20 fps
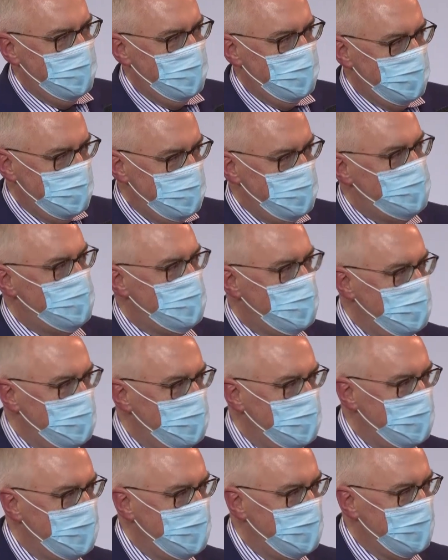unusual.
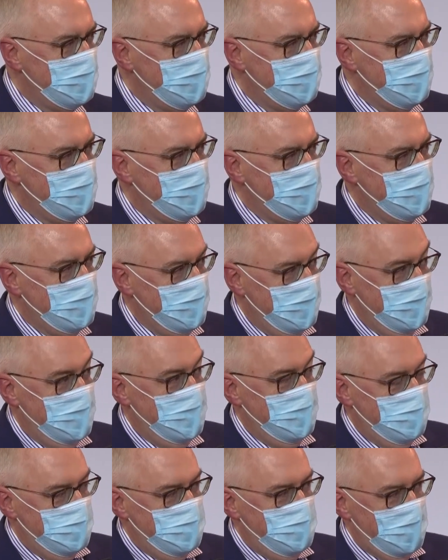
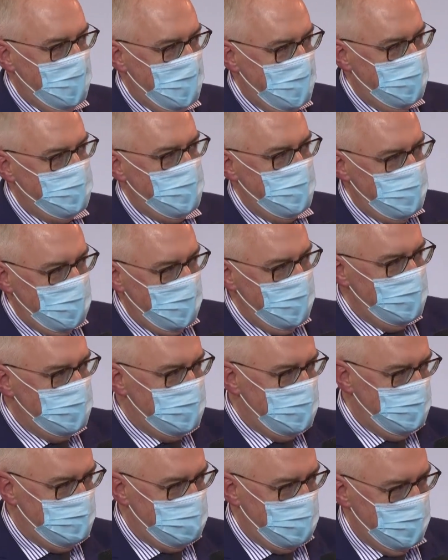We have a
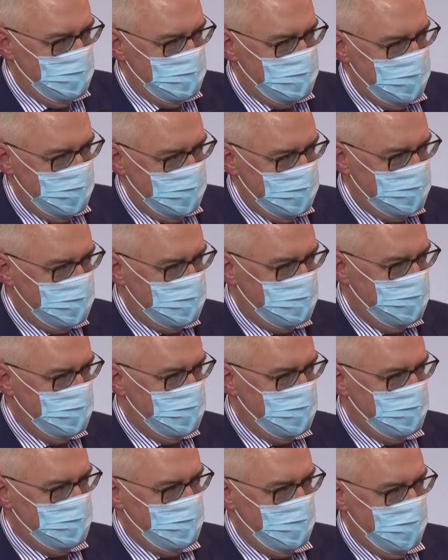policy process which
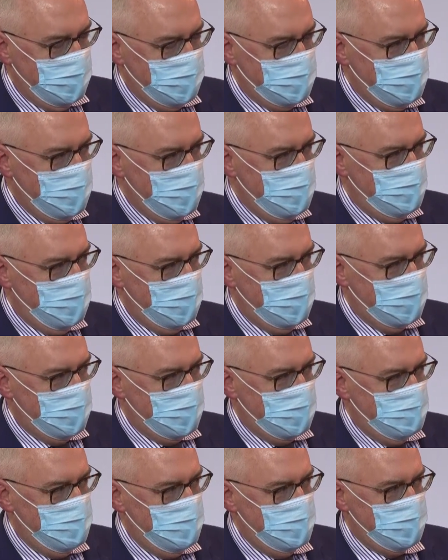has been agreed by the
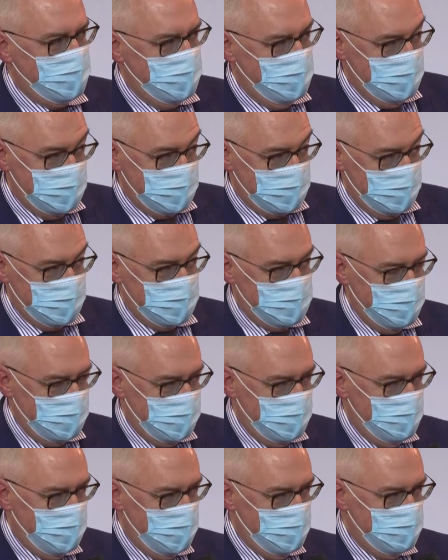Commission, discussed with
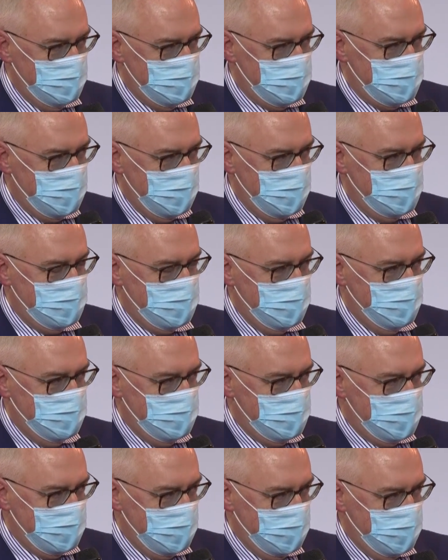the Member States and
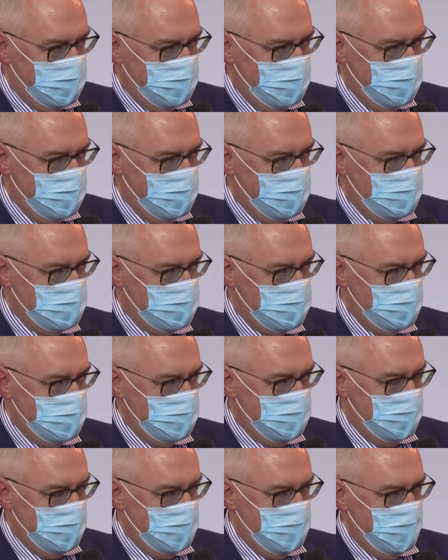with stakeholders.
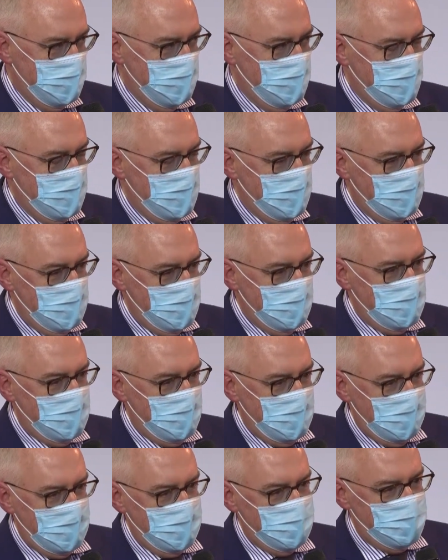
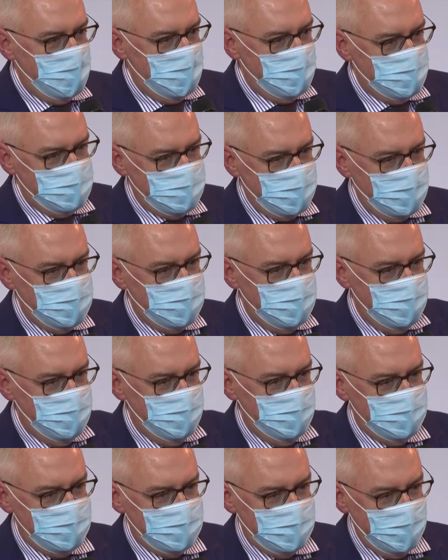And what we're trying to
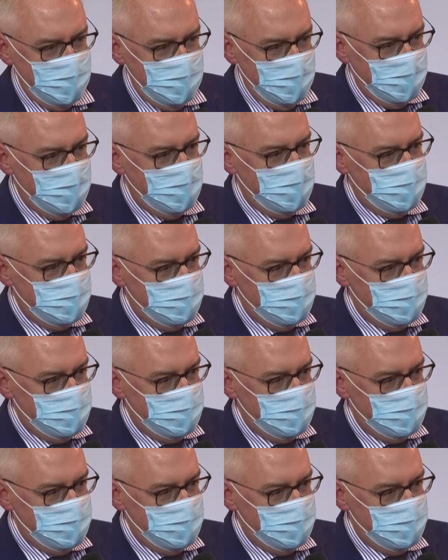do is to link the